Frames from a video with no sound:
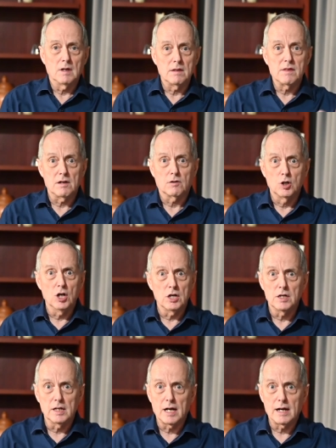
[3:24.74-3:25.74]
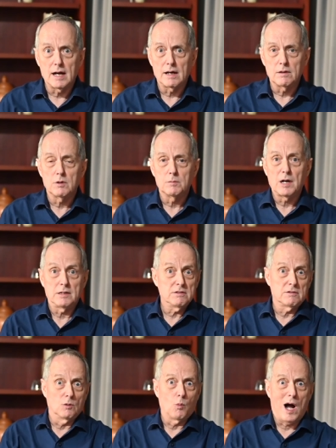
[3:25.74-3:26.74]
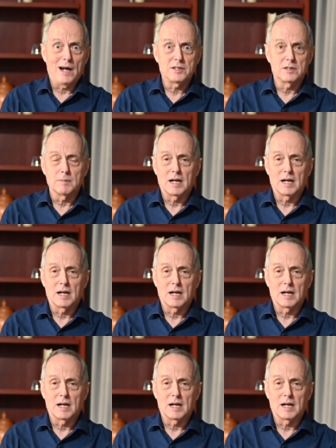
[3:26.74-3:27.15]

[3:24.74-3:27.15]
They're good, and I don't know if I still watch them,